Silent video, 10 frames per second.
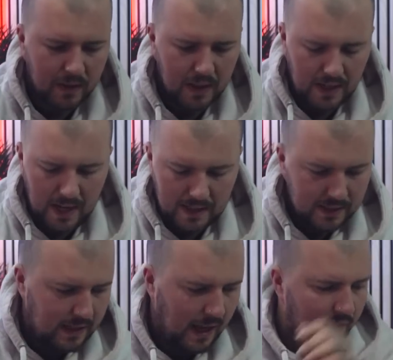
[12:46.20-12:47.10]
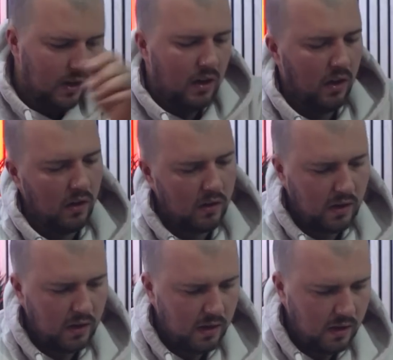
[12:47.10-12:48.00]
Let's have a
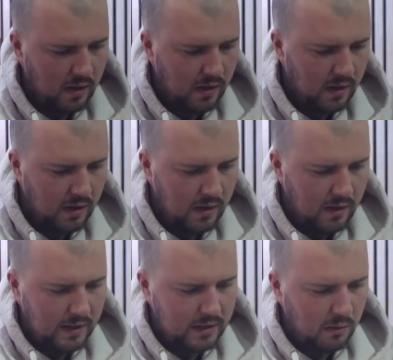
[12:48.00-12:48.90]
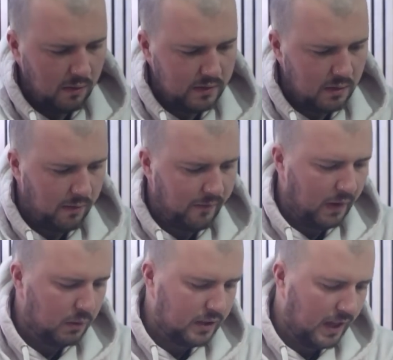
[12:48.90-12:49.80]
look. Let's do a
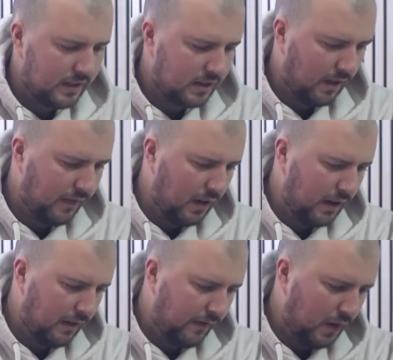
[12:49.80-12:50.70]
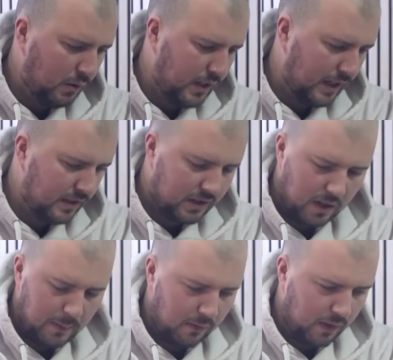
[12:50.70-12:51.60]
field test, because I feel like the field test is
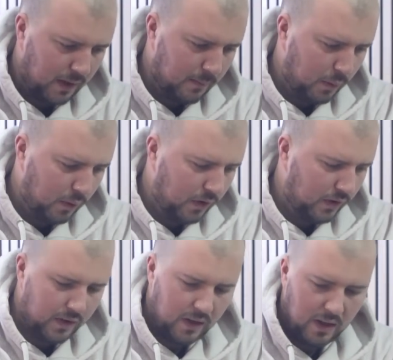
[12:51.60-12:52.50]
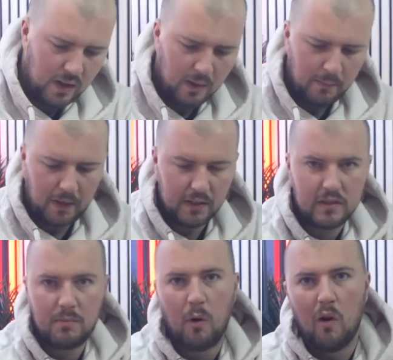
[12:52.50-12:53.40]
going to be really important, because
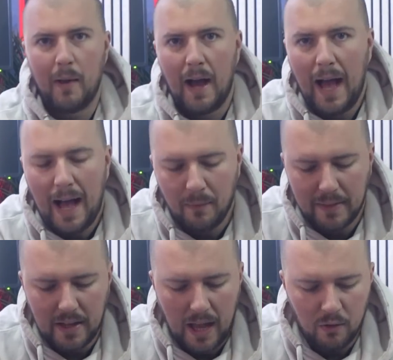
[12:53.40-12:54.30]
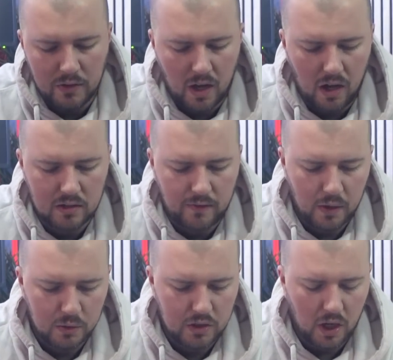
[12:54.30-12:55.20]
it's more about how the darts
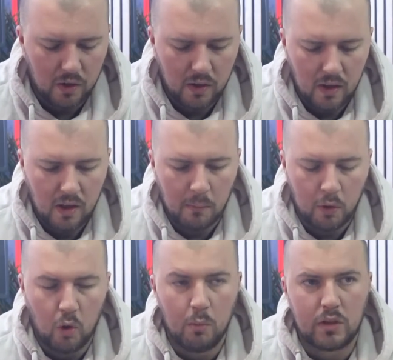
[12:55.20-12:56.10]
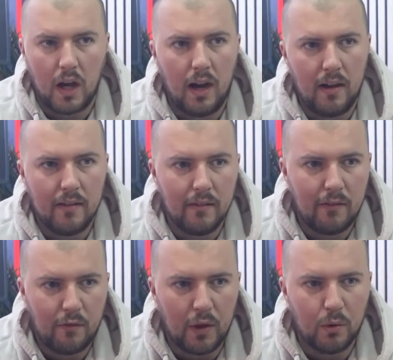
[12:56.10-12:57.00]
feel. So my normal dart
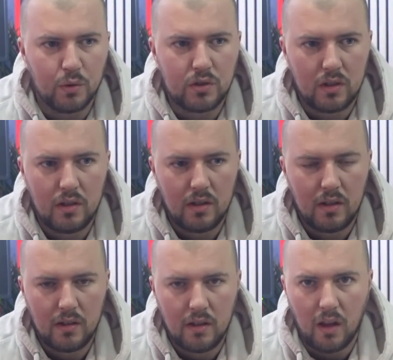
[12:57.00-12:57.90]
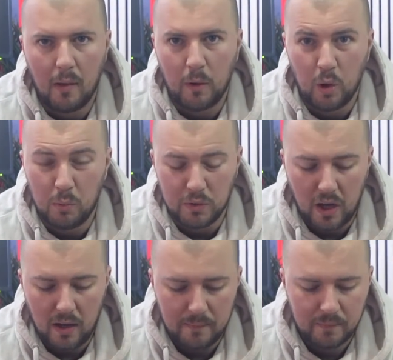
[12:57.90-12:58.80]
feels like my normal
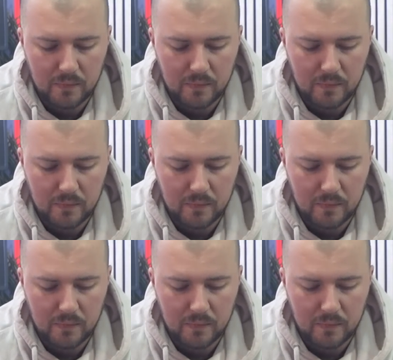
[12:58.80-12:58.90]
dart.